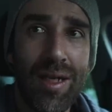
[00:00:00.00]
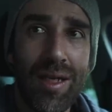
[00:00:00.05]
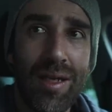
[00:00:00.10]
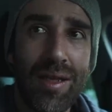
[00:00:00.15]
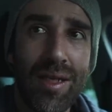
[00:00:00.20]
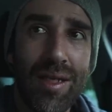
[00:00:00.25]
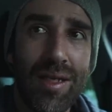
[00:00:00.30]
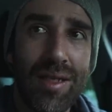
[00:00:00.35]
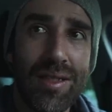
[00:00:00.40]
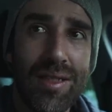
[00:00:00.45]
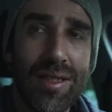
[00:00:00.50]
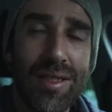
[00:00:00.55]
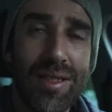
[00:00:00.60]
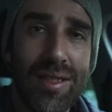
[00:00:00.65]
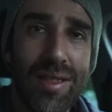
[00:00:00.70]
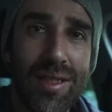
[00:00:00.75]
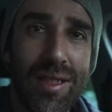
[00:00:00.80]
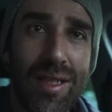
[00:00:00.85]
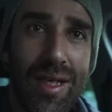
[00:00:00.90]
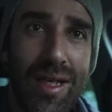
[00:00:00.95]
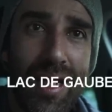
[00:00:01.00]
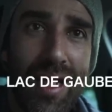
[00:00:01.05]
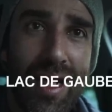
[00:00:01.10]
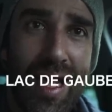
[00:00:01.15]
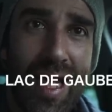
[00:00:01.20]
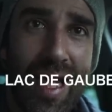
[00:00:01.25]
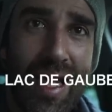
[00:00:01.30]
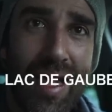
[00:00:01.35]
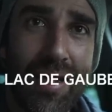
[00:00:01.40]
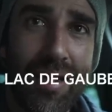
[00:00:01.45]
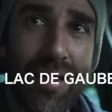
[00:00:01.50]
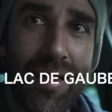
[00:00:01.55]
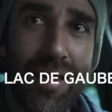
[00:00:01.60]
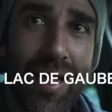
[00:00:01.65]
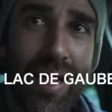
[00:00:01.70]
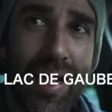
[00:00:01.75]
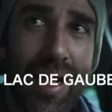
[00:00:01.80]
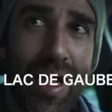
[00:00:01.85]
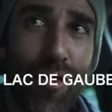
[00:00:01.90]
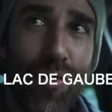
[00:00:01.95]
I think it's Lac
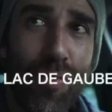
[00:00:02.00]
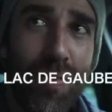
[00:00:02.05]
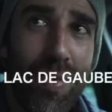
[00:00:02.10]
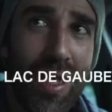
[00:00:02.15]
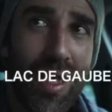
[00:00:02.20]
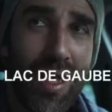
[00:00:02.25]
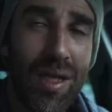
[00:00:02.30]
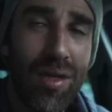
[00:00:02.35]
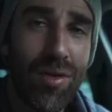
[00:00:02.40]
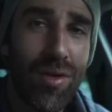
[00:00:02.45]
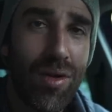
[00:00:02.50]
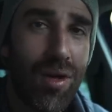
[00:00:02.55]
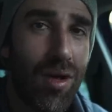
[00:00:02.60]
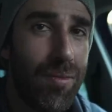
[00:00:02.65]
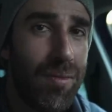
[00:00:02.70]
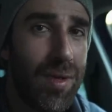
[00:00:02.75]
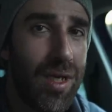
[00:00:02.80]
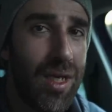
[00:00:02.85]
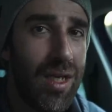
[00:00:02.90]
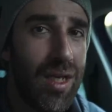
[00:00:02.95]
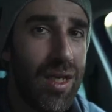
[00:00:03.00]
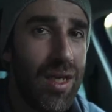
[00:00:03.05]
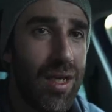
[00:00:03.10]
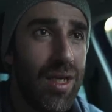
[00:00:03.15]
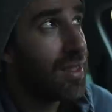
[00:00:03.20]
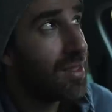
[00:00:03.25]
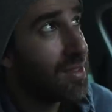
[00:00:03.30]
de Gaube or Gobi.